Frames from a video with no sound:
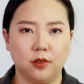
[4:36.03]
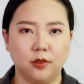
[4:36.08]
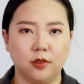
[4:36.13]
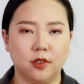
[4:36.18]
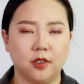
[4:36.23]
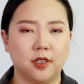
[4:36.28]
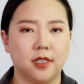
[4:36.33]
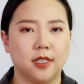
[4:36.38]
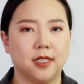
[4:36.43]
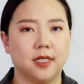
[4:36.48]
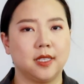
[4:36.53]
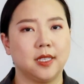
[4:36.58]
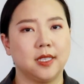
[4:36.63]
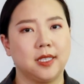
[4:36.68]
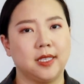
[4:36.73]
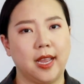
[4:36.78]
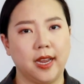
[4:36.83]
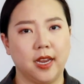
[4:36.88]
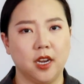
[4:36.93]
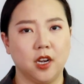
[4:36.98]
holder is the
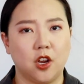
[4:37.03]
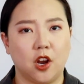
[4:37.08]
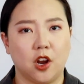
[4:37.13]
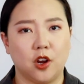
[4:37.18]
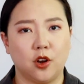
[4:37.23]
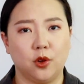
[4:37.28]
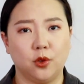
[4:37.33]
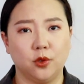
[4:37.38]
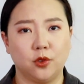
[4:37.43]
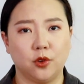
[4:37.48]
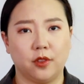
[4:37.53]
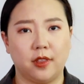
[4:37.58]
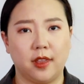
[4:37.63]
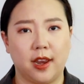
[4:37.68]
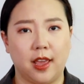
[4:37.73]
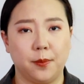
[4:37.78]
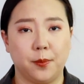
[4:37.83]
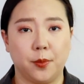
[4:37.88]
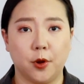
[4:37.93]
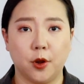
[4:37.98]
second card holder that
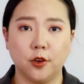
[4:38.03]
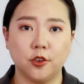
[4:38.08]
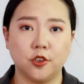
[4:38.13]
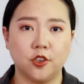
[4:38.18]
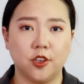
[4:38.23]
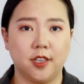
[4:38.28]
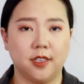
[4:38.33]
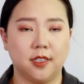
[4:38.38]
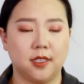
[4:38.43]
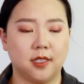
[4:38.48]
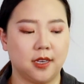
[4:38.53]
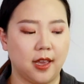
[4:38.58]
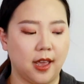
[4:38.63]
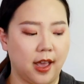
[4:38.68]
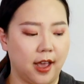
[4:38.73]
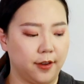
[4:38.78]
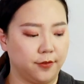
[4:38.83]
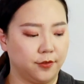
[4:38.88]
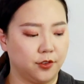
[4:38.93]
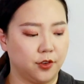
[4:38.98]
I purchased
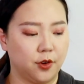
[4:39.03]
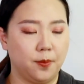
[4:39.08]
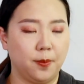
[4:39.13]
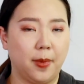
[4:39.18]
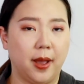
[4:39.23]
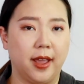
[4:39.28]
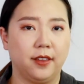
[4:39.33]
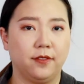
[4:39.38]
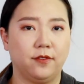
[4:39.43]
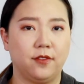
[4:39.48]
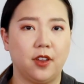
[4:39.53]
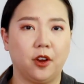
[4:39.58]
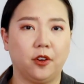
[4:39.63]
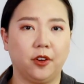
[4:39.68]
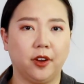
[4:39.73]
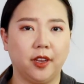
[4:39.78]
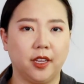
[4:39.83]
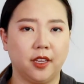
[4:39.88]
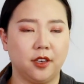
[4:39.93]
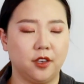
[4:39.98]
after my
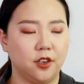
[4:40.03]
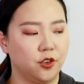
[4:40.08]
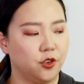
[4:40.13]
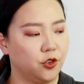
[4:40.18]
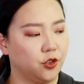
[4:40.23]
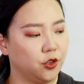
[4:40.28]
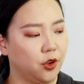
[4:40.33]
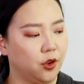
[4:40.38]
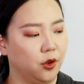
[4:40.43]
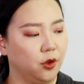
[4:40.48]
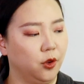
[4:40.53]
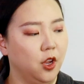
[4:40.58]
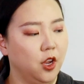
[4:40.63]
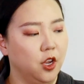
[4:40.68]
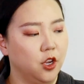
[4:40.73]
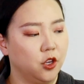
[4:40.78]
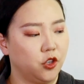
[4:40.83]
very initial